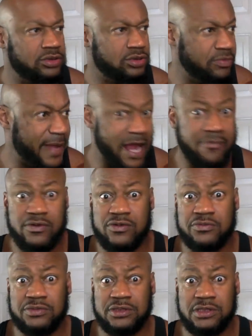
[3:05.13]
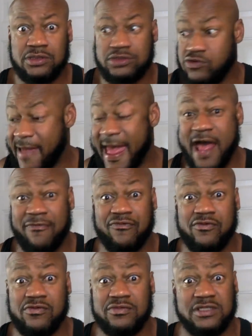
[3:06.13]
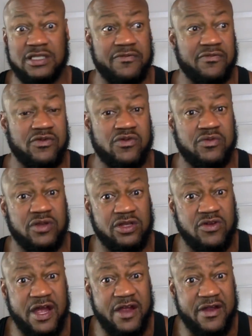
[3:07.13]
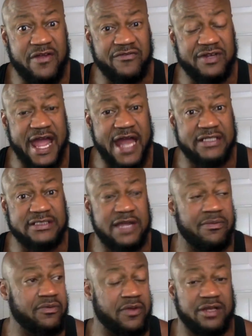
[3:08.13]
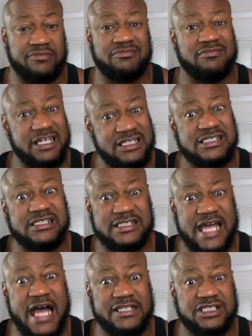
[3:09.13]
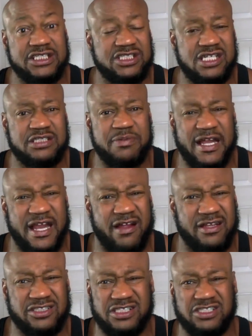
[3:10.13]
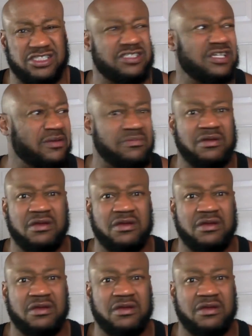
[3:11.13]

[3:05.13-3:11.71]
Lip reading: Two bedrooms. Two bathrooms. Living room. Little area for dining table. Decent sized kitchen. I'm smack happy. Shit is just him.